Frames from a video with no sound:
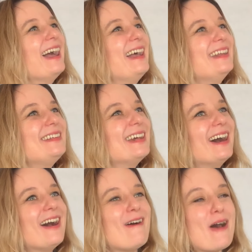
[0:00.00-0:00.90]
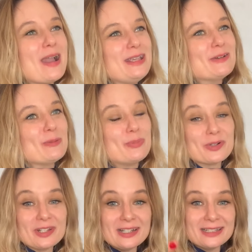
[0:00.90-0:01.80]
and I, you know, put
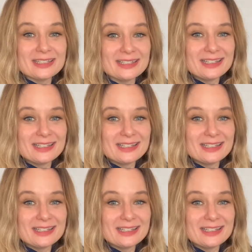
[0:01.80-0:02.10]
it in the,